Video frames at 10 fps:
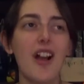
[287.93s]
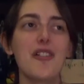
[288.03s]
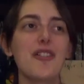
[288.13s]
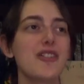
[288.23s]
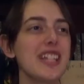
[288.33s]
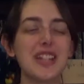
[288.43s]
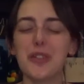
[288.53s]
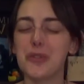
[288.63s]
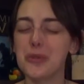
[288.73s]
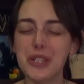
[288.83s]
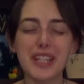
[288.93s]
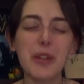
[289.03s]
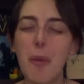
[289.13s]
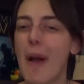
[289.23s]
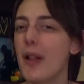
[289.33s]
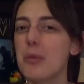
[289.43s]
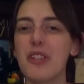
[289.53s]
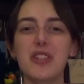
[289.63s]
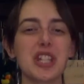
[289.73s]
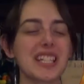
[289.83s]
fit really well
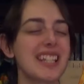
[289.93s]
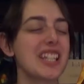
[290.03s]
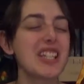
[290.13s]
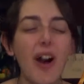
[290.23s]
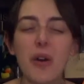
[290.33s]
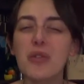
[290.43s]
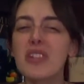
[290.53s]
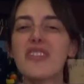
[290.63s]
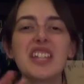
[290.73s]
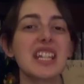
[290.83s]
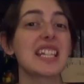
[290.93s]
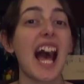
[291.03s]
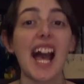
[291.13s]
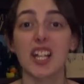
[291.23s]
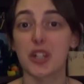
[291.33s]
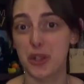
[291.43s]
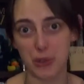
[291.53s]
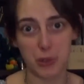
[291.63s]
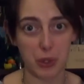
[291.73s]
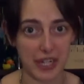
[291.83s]
with just the tone of the entire
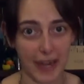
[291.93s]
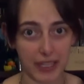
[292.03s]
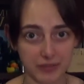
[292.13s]
story.